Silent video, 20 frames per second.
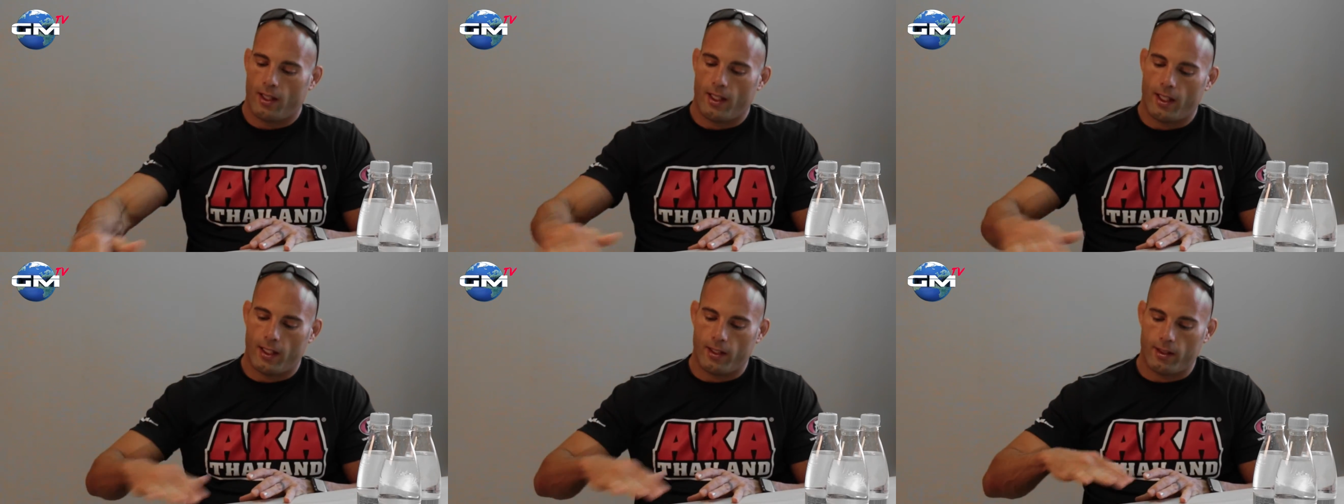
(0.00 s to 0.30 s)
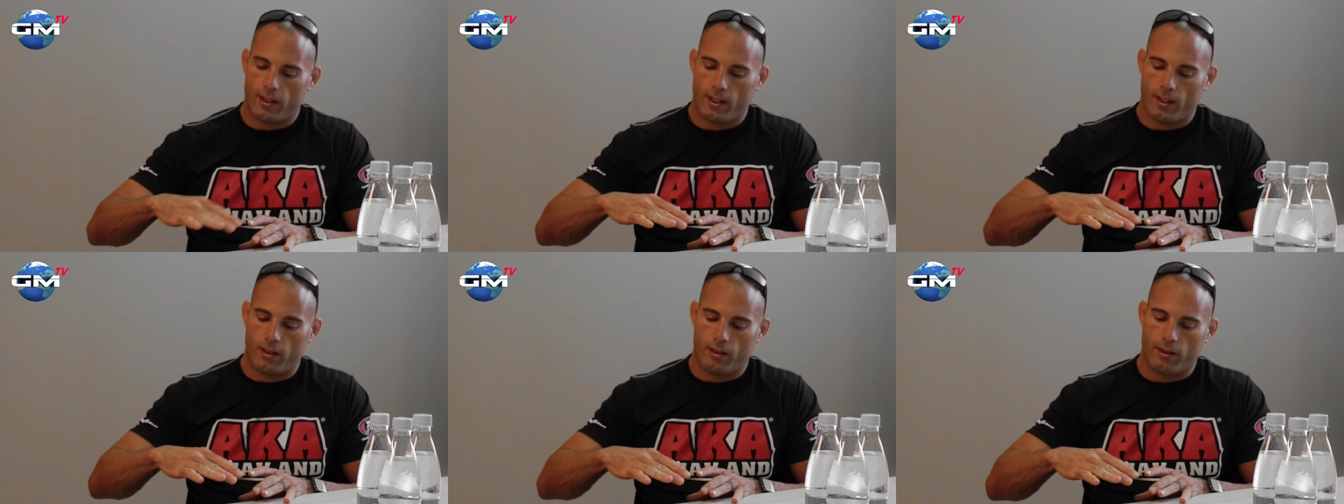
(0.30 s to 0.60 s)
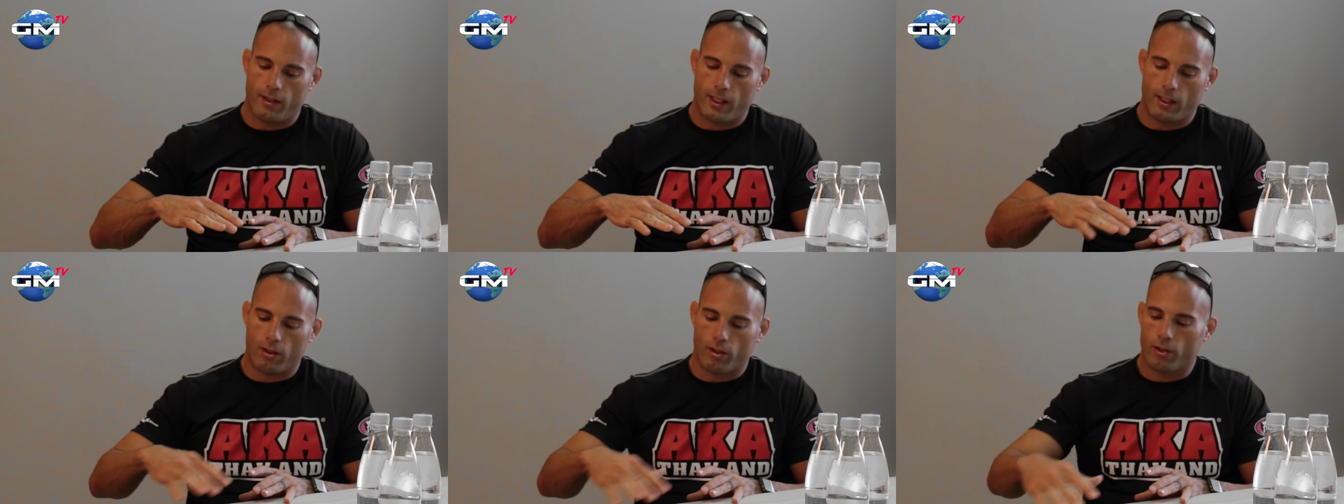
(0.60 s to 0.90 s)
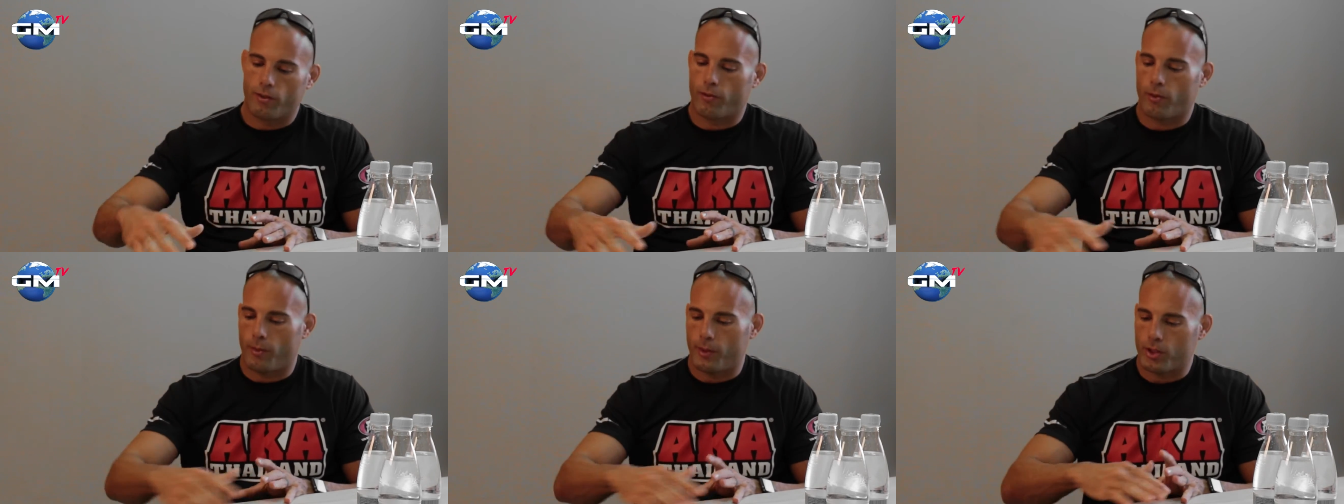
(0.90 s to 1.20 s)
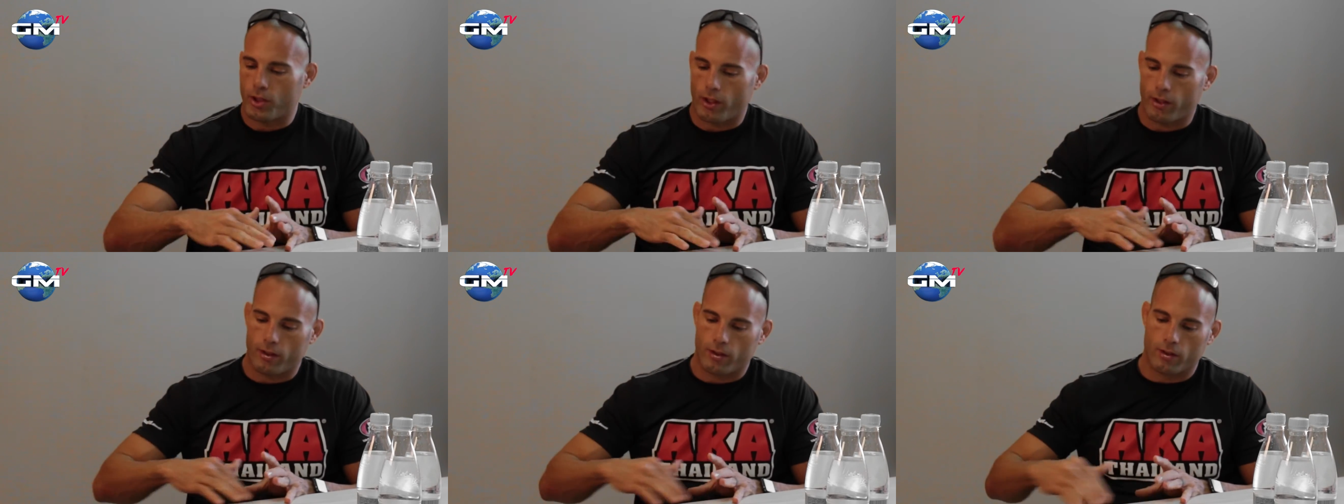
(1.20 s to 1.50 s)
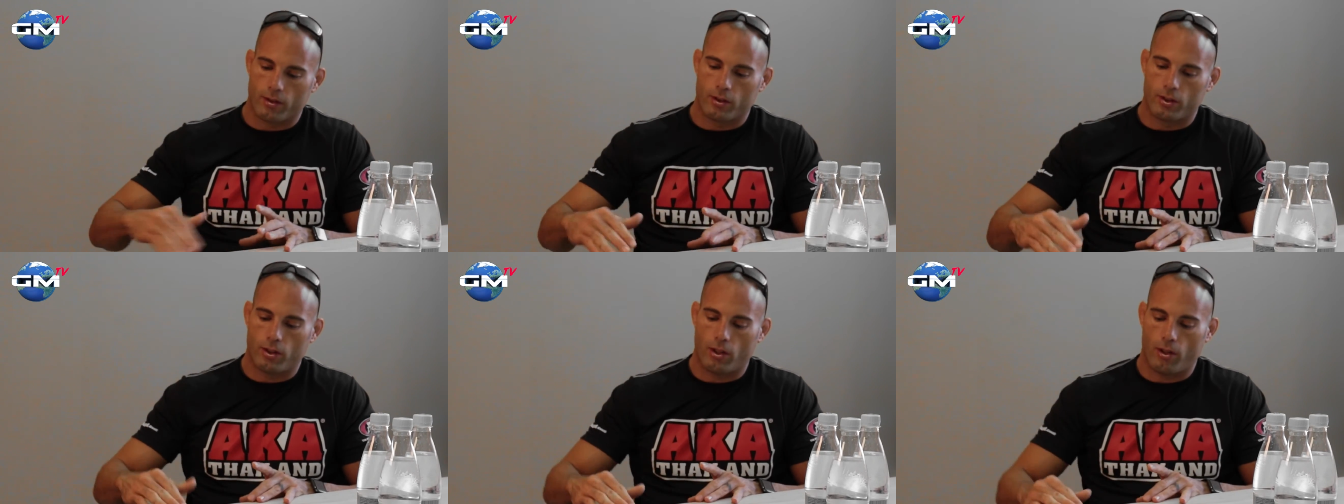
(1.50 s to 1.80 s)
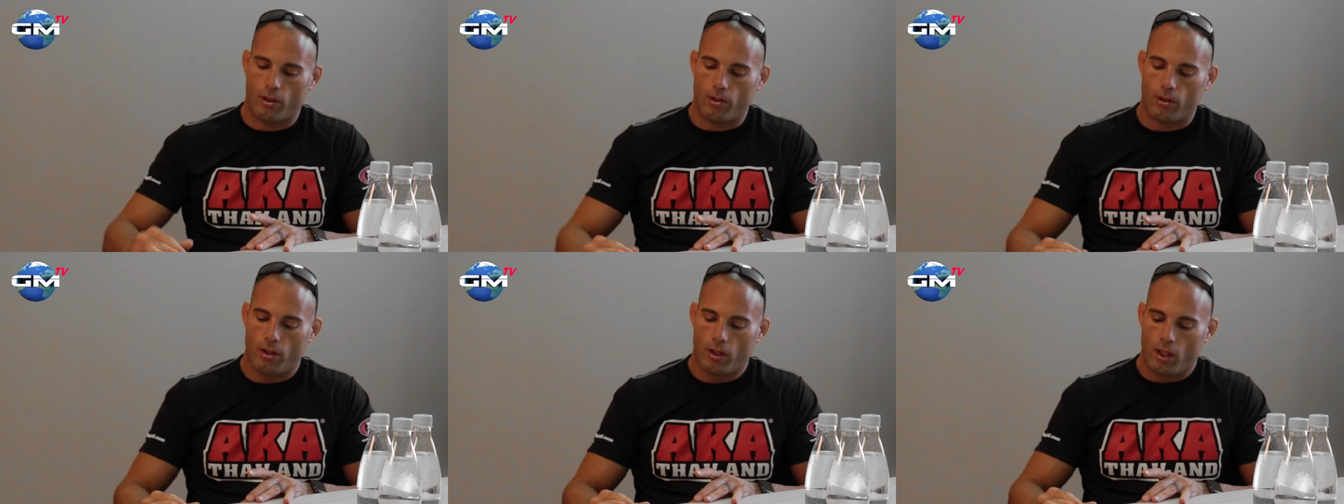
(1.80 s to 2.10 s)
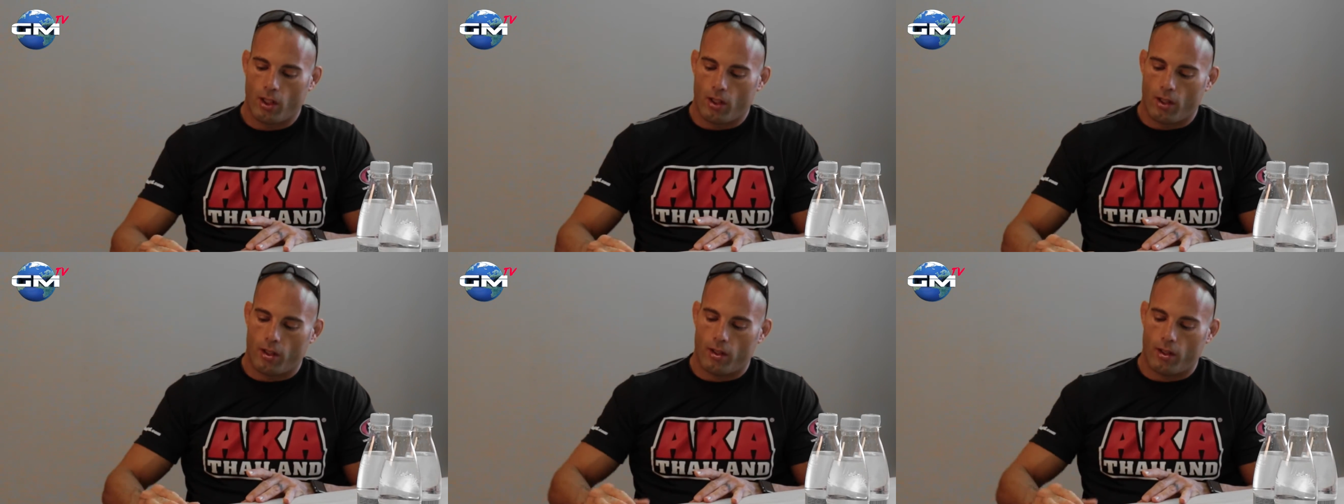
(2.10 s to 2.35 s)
and then they learn from each other. So